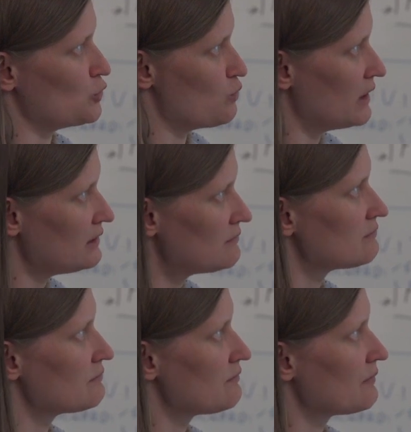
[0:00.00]
to 1,
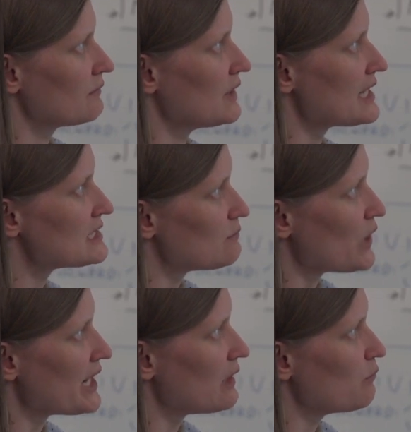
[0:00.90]
that's the
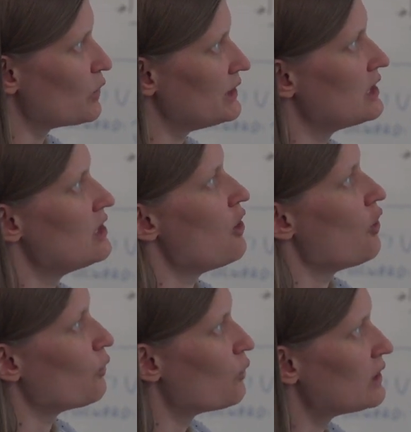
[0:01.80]
breaking point,
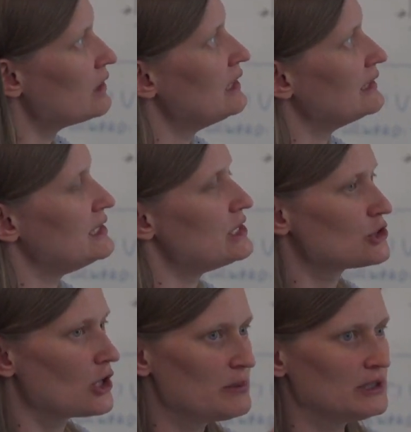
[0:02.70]
or the
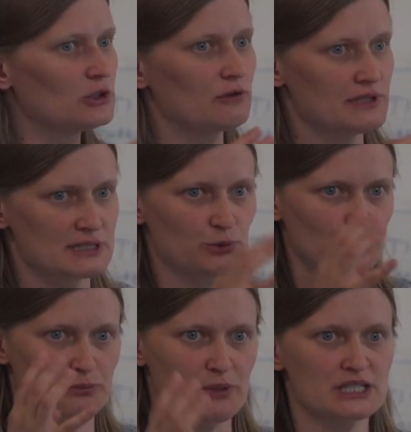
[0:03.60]
determinant of this
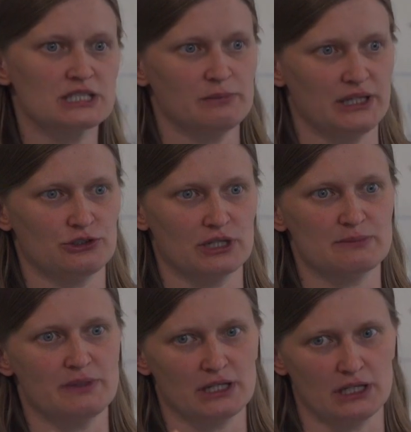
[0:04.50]
perturbation
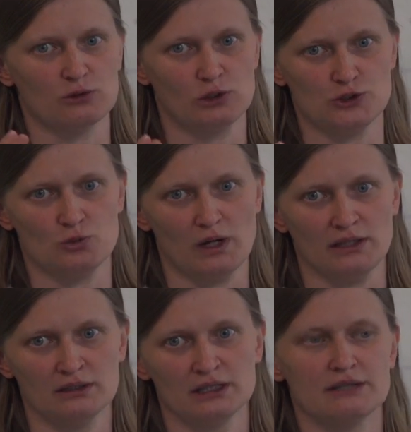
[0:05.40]
matrix being equal to
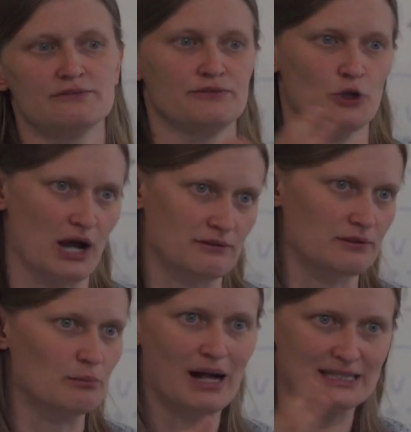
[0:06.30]
1 if you have
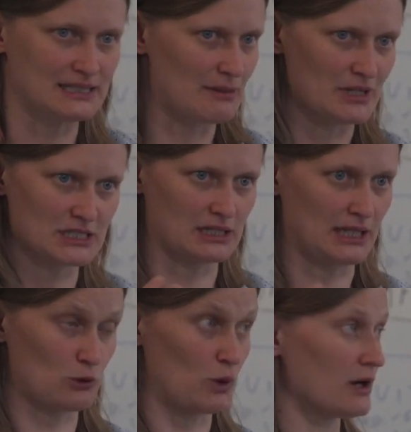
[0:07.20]
a multidimensional
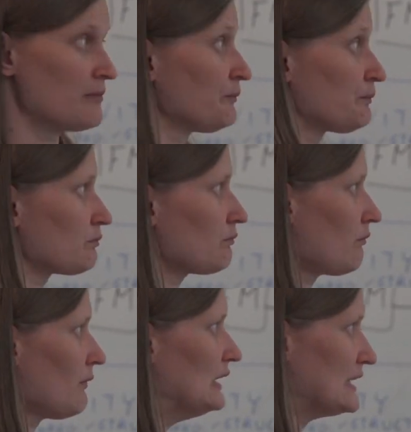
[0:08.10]
network.
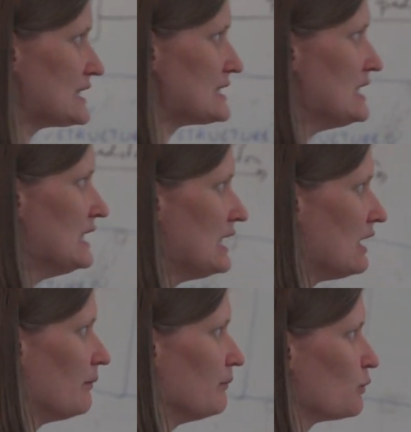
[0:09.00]
This is
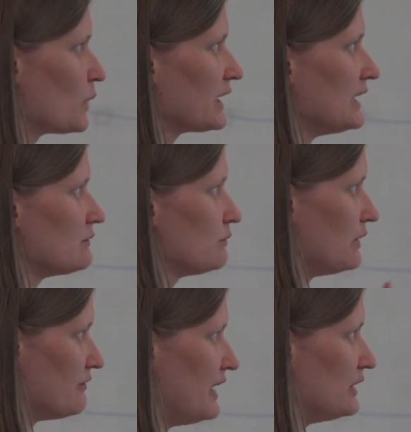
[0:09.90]
um, work that
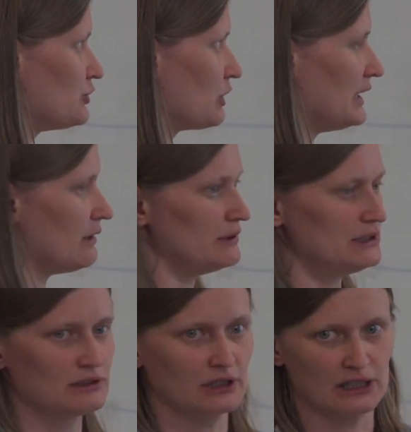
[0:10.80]
we have done together
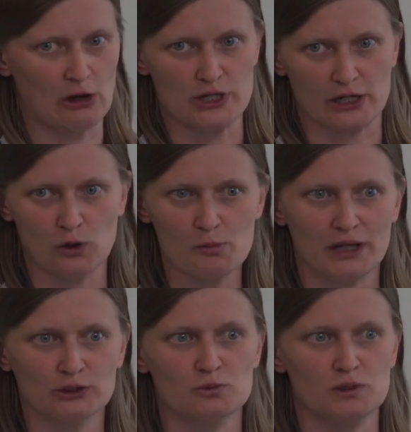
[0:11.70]
with uh, Claudia
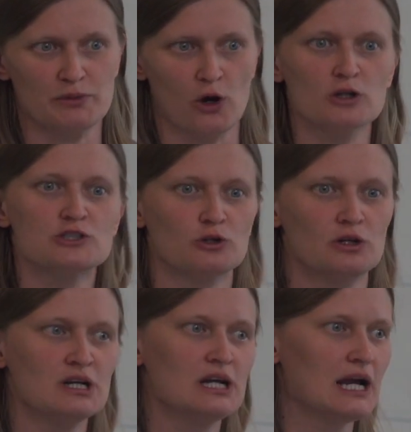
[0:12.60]
Clopath, who will be
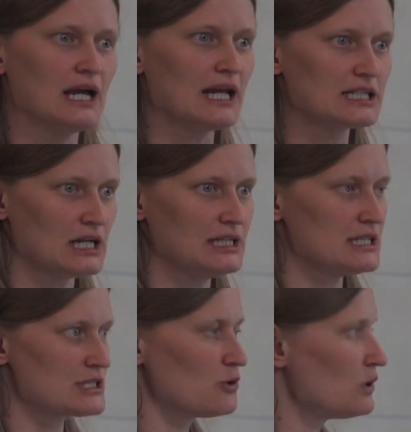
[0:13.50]
also a lecturer in
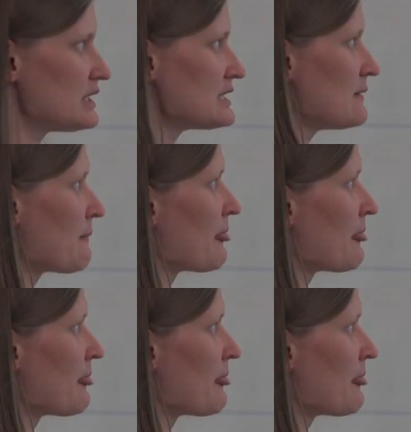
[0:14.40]
this course.